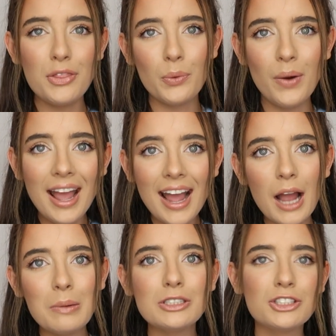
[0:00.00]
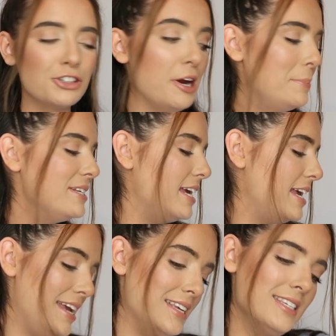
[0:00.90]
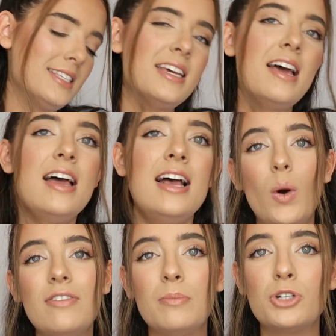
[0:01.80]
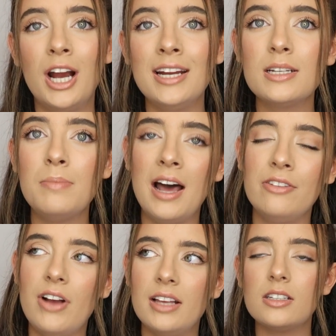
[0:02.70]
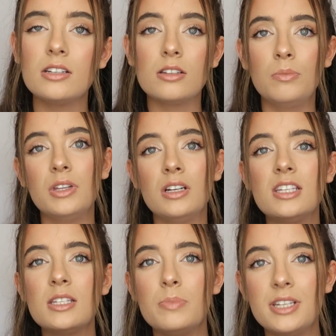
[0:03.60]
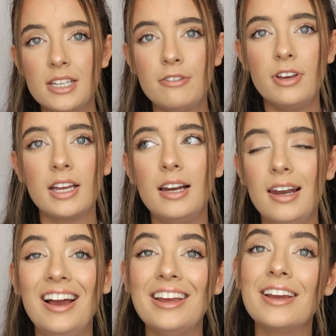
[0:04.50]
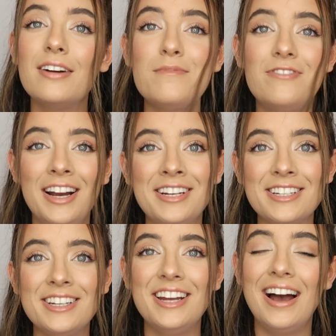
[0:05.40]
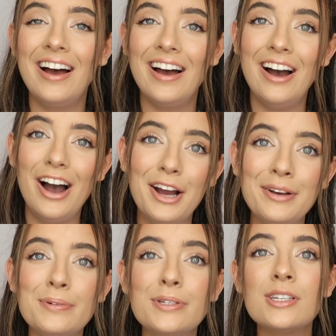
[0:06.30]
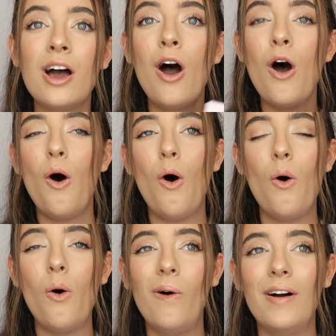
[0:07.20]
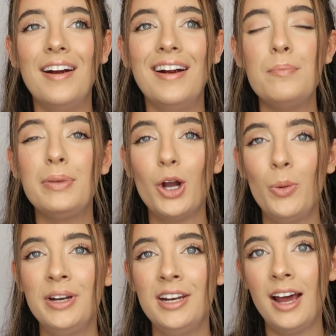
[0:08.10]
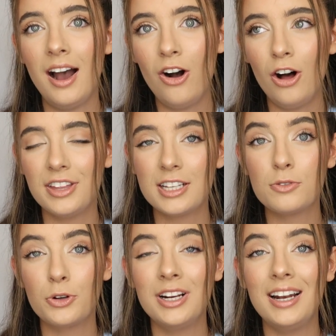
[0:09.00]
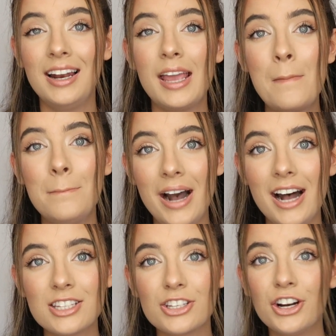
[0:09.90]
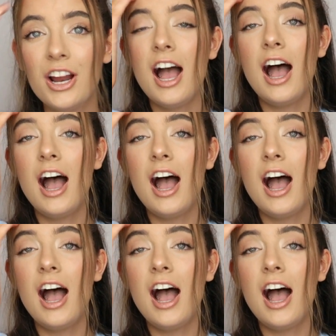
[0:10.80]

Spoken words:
the way I will script is, so if I'm trying to manifest something specific like finding a house or becoming an All Things Fiona Lily ambassador,